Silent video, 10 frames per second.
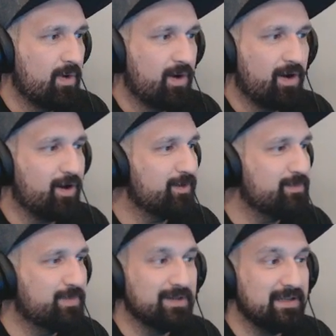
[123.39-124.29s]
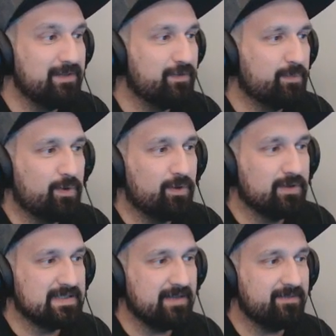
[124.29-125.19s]

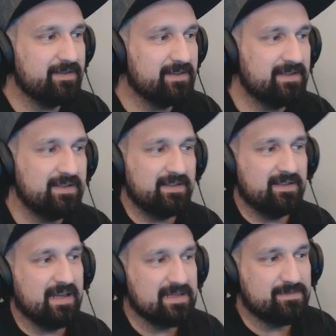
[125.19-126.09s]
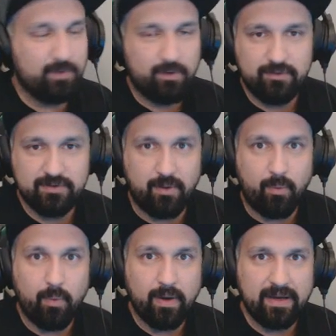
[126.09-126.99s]
Unbelievable, seventy X-Bows
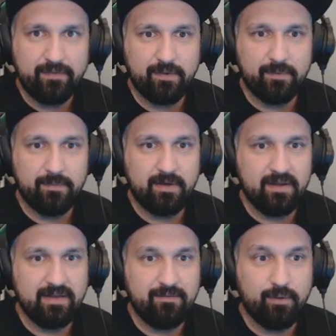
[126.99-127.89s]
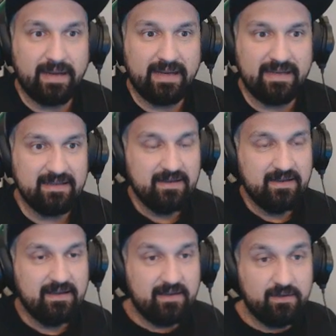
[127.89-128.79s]
away from uh, level eight.
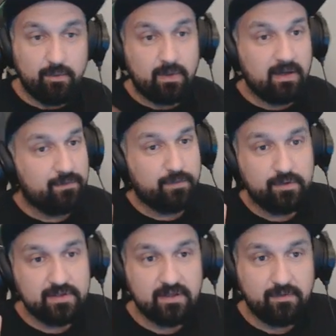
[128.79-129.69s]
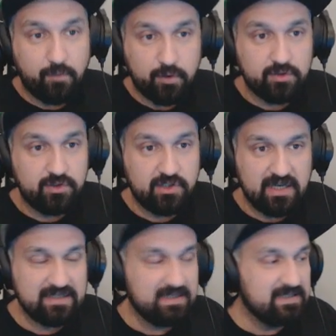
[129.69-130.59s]
And you know what, first fortune
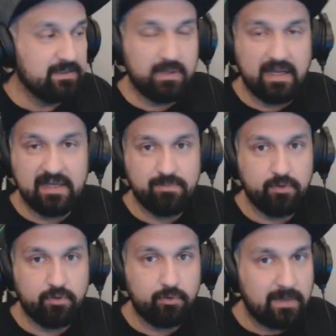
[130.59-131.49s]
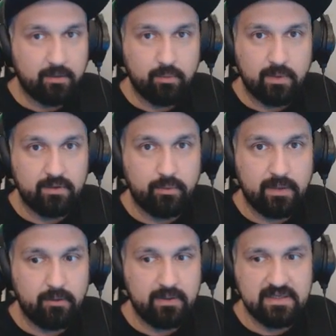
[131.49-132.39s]
chest I see with X-Bow, no matter what the
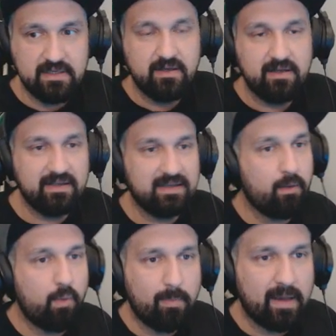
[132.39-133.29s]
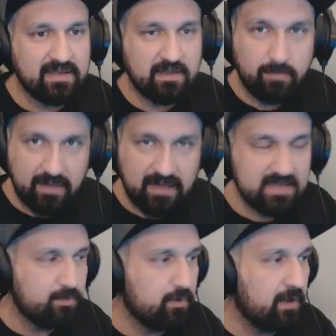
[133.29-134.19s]
rare is, I think I will max out my
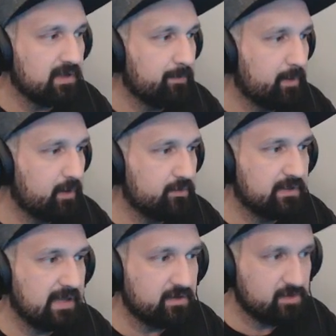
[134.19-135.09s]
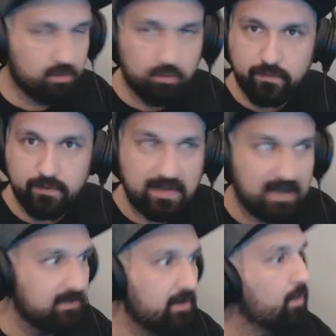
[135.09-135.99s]
X-Bow. I'll keep one hundred thousand gold for
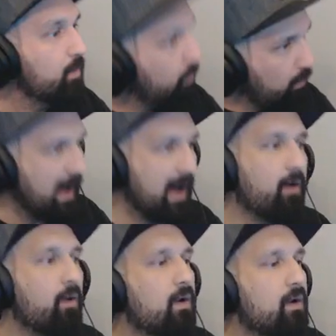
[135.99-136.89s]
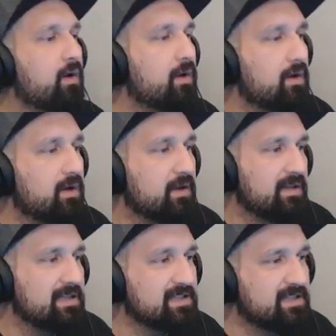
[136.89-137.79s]
that. Wow,
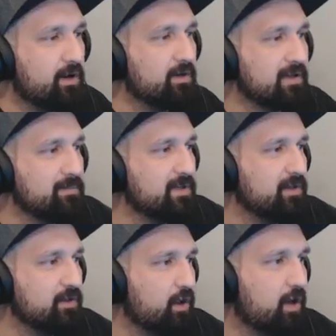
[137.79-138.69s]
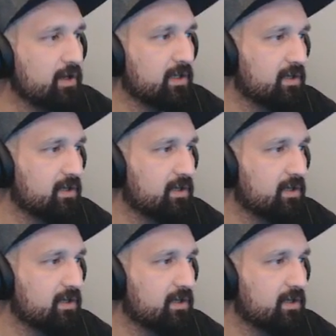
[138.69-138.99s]
let's go, give me a log.